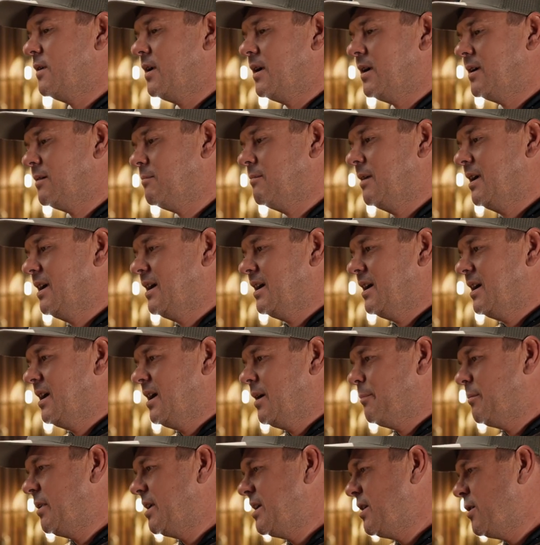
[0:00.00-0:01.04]
Uh,
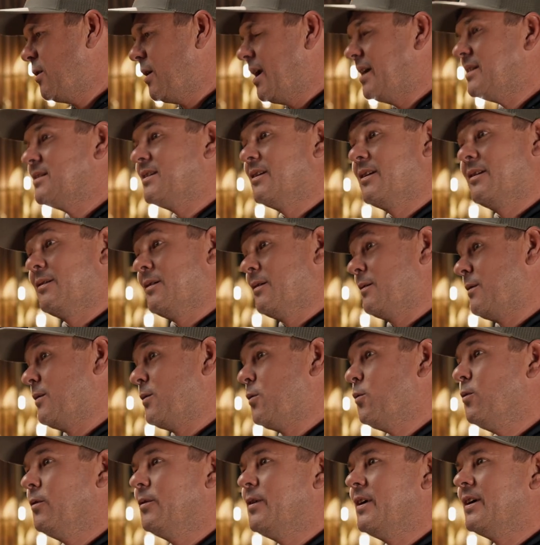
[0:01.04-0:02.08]
but you know, as the
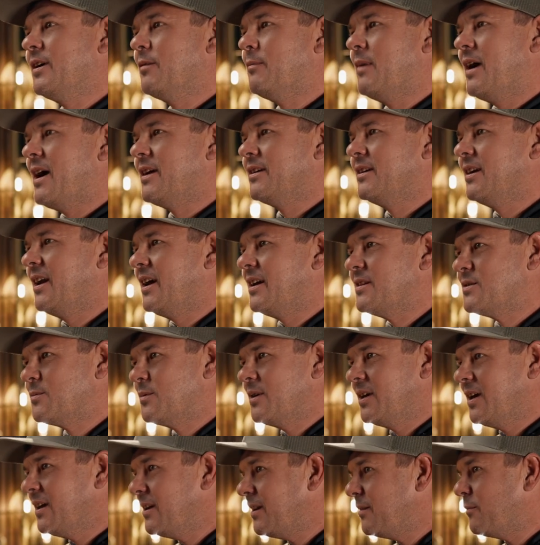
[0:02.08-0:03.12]
cool thing about it, as
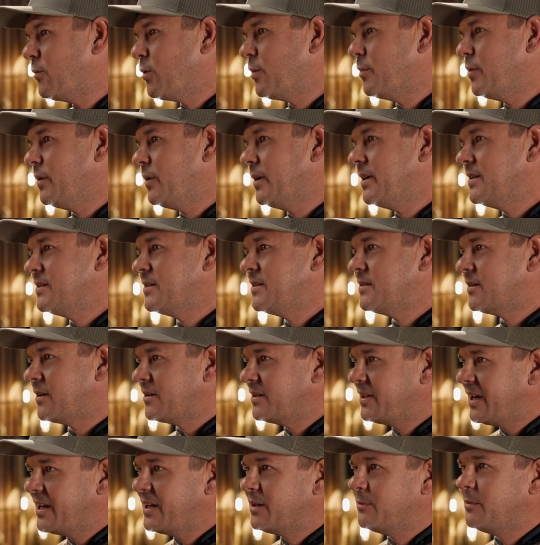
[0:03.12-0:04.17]
we get in more places, our
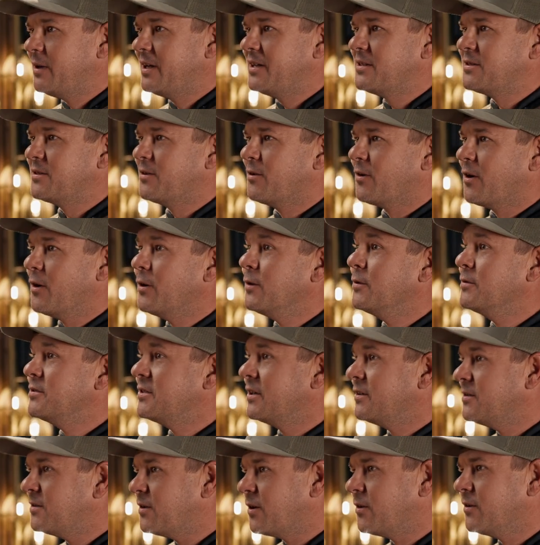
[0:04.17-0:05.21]
database grows
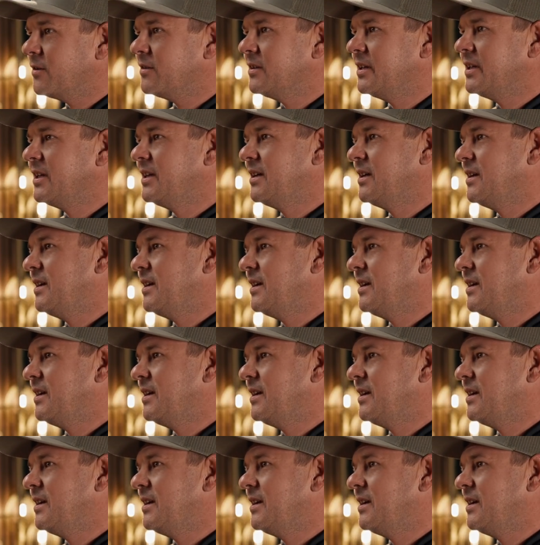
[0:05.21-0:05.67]
internally.